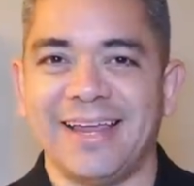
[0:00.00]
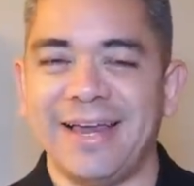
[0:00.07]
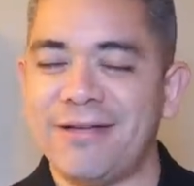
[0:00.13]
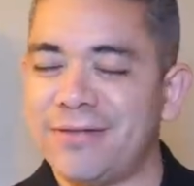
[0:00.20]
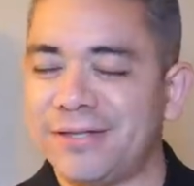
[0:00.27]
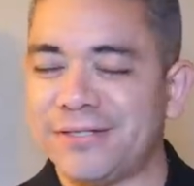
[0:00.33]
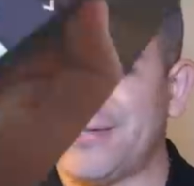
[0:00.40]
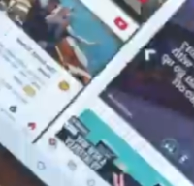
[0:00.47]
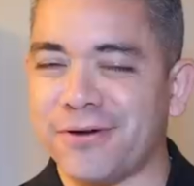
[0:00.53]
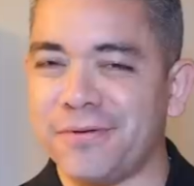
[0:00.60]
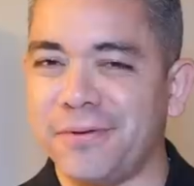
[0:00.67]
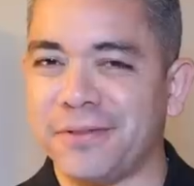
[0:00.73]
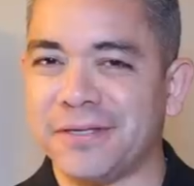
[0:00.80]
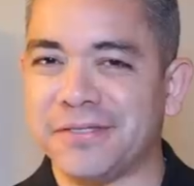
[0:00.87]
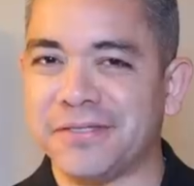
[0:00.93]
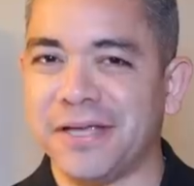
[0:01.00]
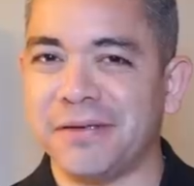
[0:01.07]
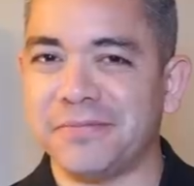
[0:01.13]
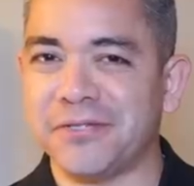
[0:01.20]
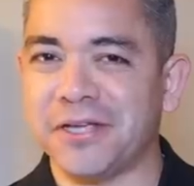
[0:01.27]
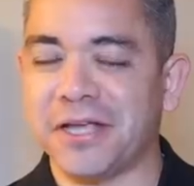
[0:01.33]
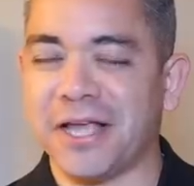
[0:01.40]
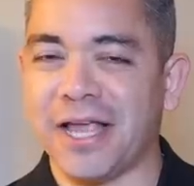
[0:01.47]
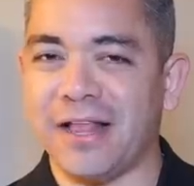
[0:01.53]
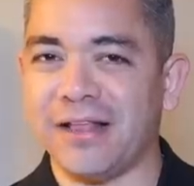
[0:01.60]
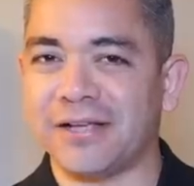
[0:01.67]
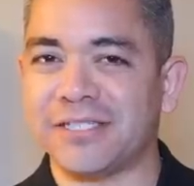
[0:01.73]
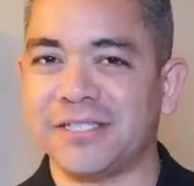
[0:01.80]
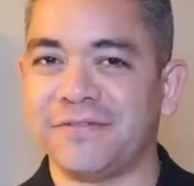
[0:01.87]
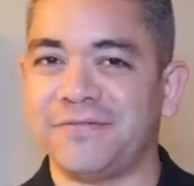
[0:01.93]
Now let's talk about the Samsung
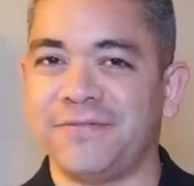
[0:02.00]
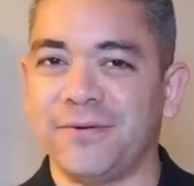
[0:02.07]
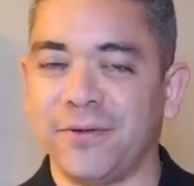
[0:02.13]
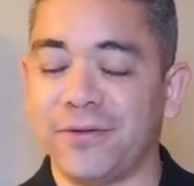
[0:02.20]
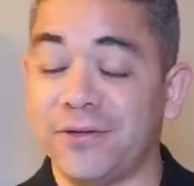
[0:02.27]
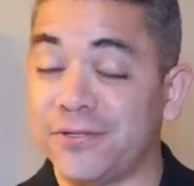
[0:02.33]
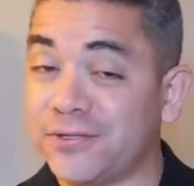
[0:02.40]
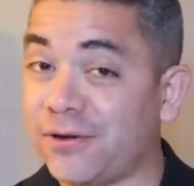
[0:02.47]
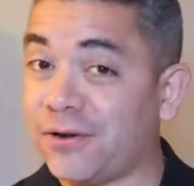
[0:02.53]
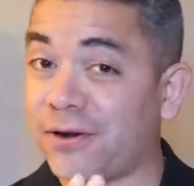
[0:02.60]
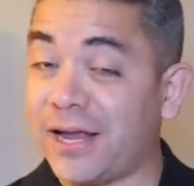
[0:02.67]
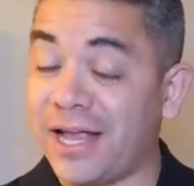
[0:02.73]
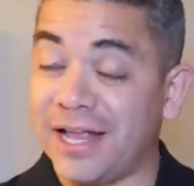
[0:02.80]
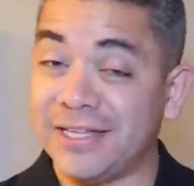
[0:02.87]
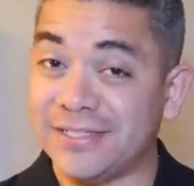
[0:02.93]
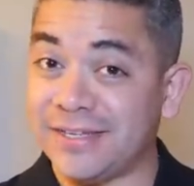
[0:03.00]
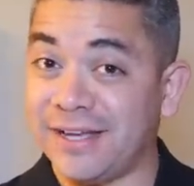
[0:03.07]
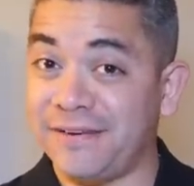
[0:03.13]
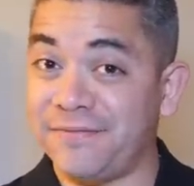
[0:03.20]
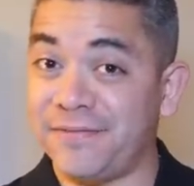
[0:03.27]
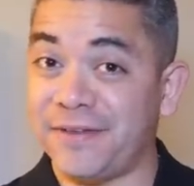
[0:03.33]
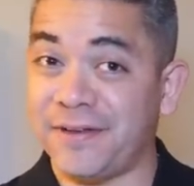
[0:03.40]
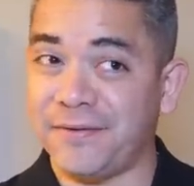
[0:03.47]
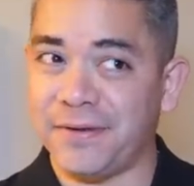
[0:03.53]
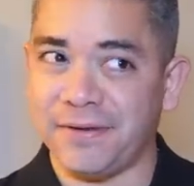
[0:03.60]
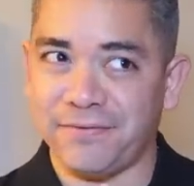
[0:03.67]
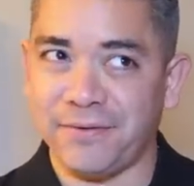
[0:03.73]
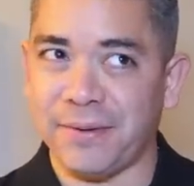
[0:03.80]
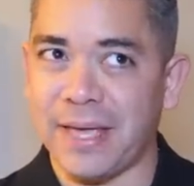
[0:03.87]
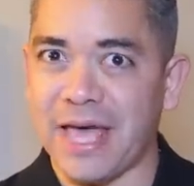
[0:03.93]
Galaxy Fold. You saw our hands-on video,
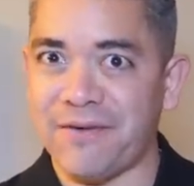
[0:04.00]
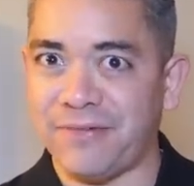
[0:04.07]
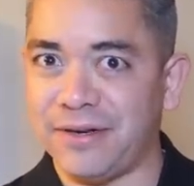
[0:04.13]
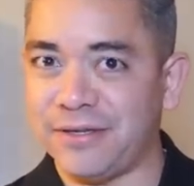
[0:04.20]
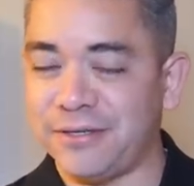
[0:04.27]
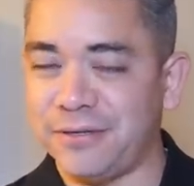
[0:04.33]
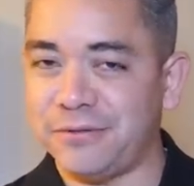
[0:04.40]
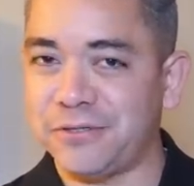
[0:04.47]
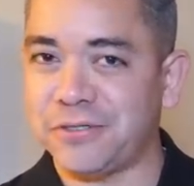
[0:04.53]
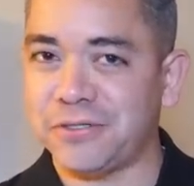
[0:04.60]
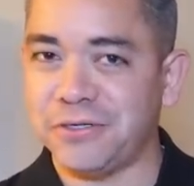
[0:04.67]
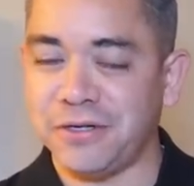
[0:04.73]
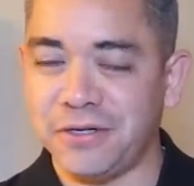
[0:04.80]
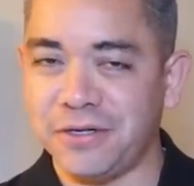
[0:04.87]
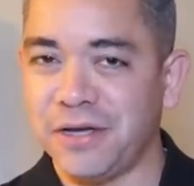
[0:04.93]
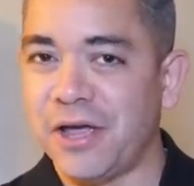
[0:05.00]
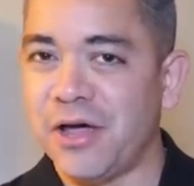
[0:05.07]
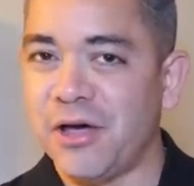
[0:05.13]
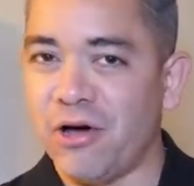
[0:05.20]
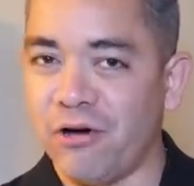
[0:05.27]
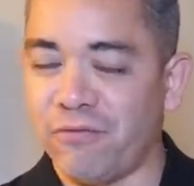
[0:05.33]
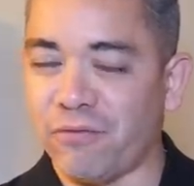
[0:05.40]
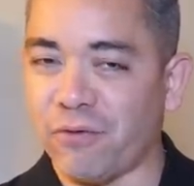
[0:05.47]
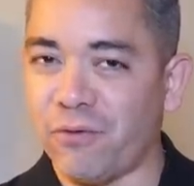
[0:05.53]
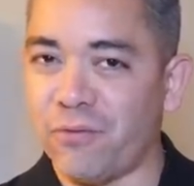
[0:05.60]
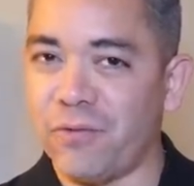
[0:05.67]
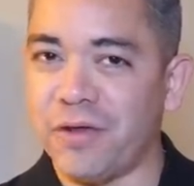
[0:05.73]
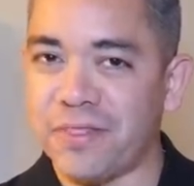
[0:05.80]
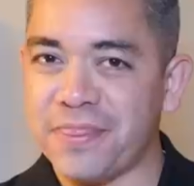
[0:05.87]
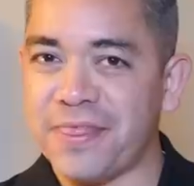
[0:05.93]
and if you haven't, you should, over
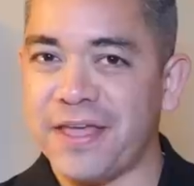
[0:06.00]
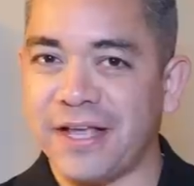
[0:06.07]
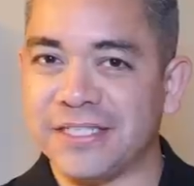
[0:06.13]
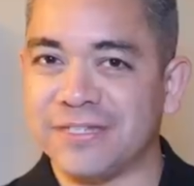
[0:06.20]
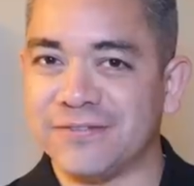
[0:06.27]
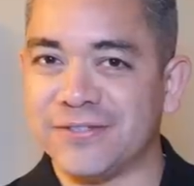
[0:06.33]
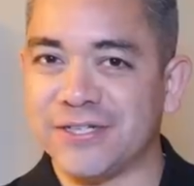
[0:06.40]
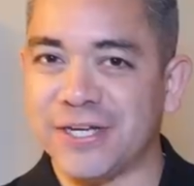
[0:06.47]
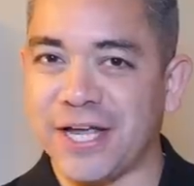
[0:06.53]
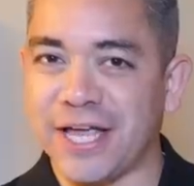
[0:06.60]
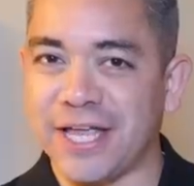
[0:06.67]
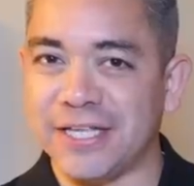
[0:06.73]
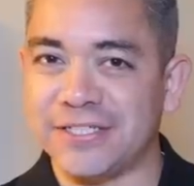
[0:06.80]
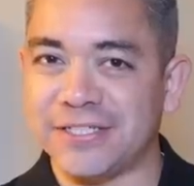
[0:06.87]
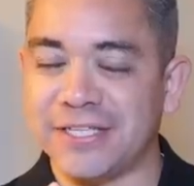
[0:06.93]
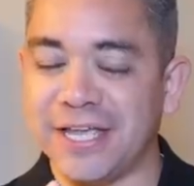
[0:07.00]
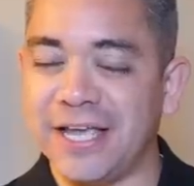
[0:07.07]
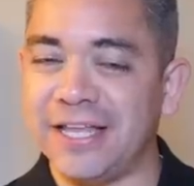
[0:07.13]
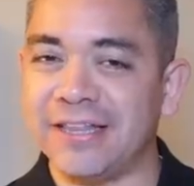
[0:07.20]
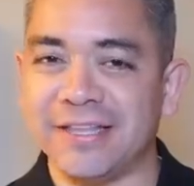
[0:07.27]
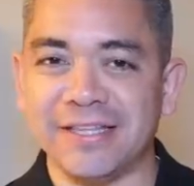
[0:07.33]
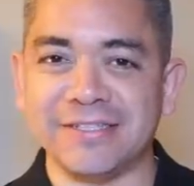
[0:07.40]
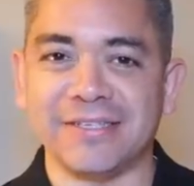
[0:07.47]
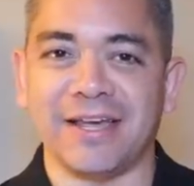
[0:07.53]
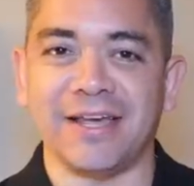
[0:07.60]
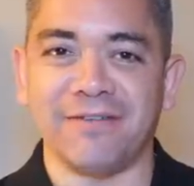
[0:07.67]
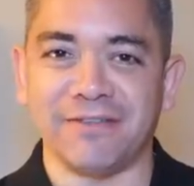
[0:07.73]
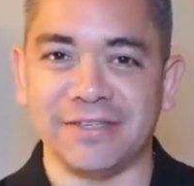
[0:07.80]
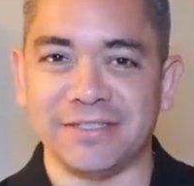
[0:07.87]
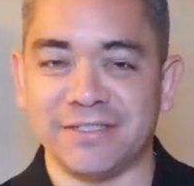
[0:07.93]
what things have changed in the
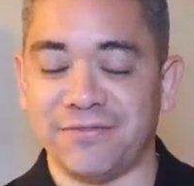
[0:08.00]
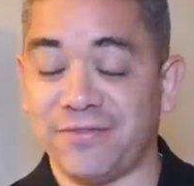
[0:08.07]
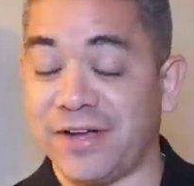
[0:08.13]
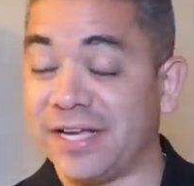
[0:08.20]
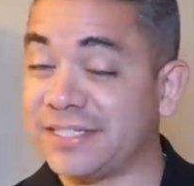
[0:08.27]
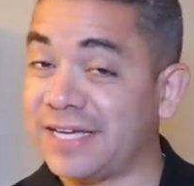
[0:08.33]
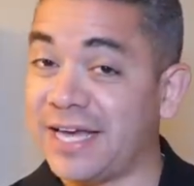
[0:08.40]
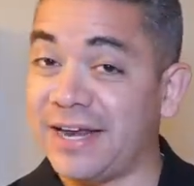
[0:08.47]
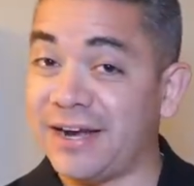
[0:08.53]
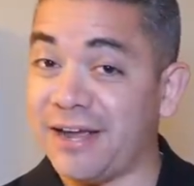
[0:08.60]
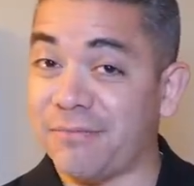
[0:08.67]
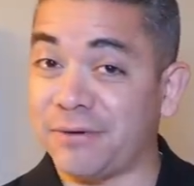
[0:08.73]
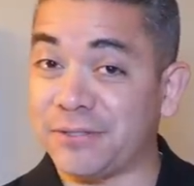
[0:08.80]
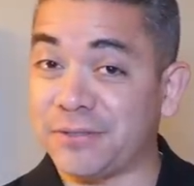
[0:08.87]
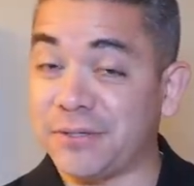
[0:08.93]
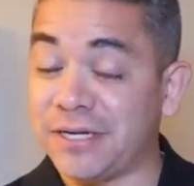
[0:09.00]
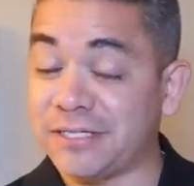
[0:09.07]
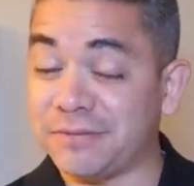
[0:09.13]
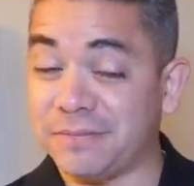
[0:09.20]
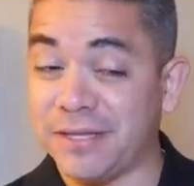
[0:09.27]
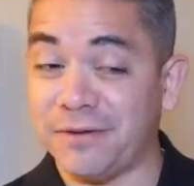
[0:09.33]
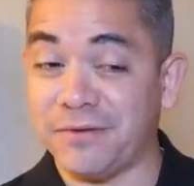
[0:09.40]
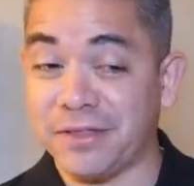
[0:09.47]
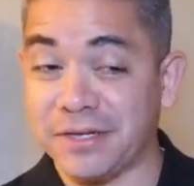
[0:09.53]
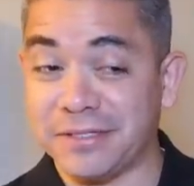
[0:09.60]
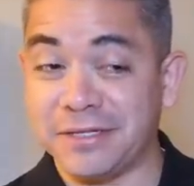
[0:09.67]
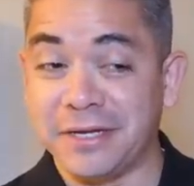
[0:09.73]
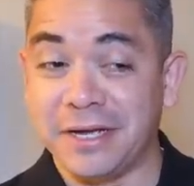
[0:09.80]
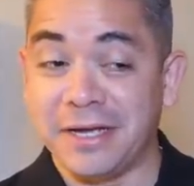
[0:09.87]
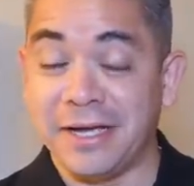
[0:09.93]
design of this device. I had an opportunity to play with
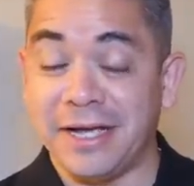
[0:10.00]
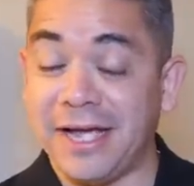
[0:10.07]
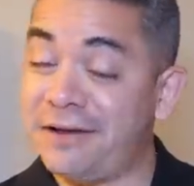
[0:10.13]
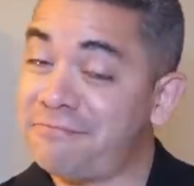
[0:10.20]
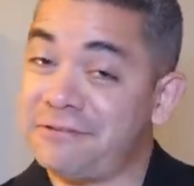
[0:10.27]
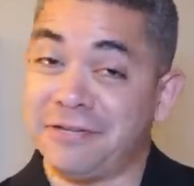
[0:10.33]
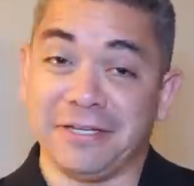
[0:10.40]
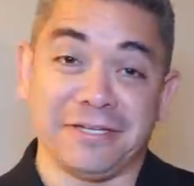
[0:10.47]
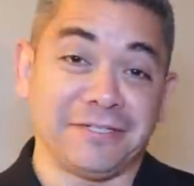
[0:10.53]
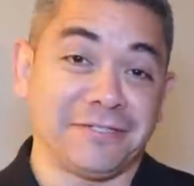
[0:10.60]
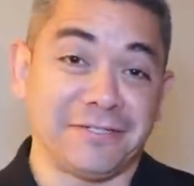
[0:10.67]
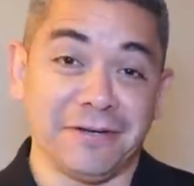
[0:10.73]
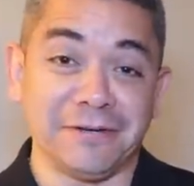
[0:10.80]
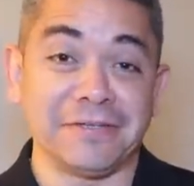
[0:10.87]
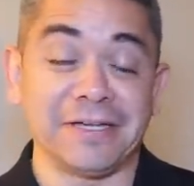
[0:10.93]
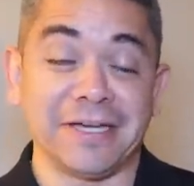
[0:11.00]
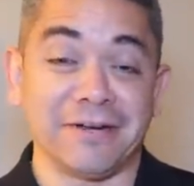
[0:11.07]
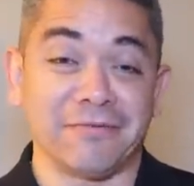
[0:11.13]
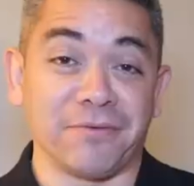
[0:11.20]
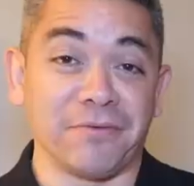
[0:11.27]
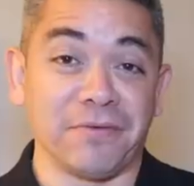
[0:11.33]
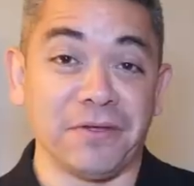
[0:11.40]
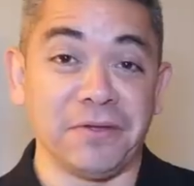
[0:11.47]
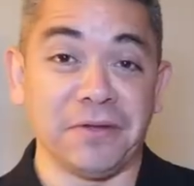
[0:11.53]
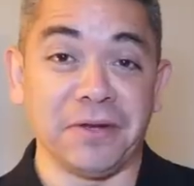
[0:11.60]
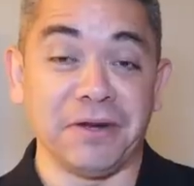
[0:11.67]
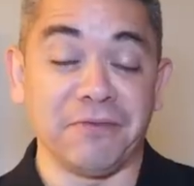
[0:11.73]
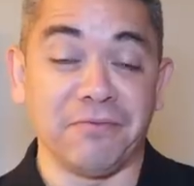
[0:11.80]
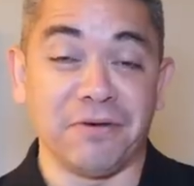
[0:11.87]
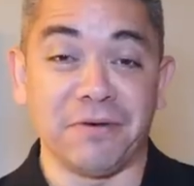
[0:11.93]
it I'm really stoked to get a review
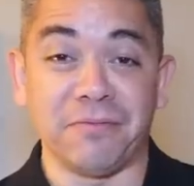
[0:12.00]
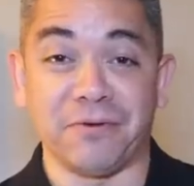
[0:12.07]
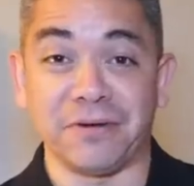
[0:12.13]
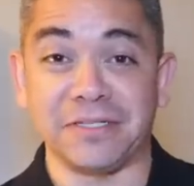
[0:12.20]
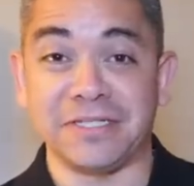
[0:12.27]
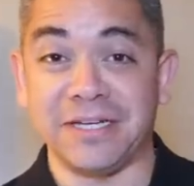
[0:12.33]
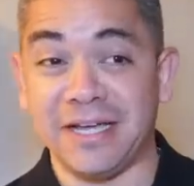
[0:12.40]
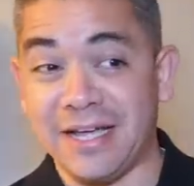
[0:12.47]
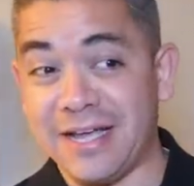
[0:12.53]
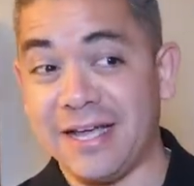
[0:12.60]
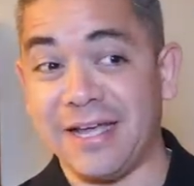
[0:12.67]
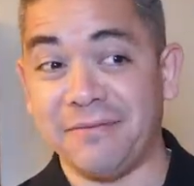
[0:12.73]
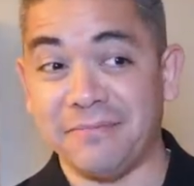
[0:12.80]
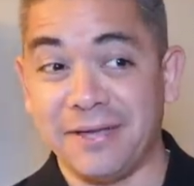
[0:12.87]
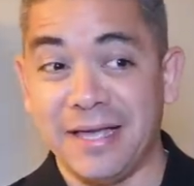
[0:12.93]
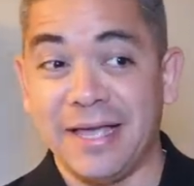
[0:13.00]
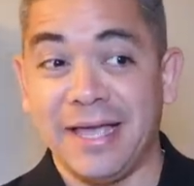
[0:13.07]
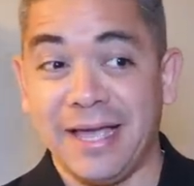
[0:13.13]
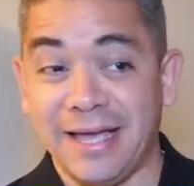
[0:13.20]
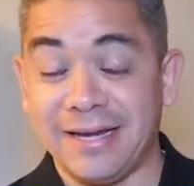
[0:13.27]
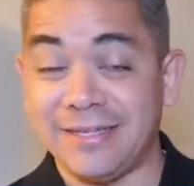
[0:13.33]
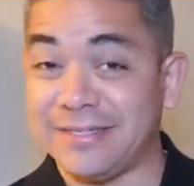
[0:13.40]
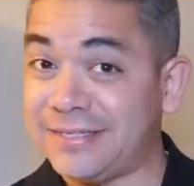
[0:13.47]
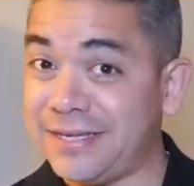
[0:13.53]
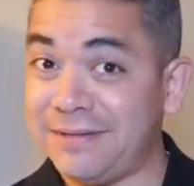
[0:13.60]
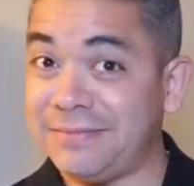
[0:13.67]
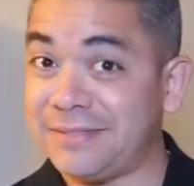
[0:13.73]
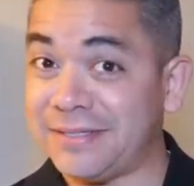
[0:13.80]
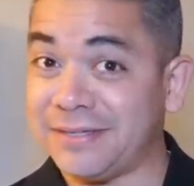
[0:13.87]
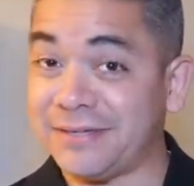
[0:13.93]
unit one more time, and it
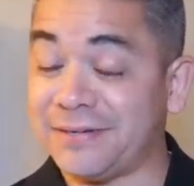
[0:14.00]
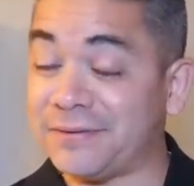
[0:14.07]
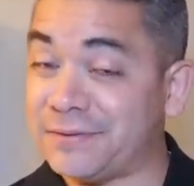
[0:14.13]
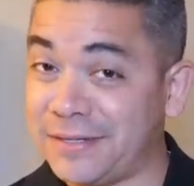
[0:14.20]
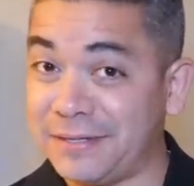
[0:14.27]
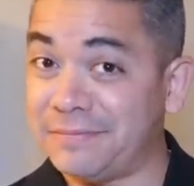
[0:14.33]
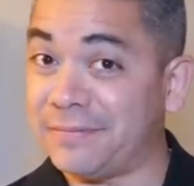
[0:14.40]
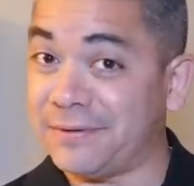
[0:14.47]
seems that the Korean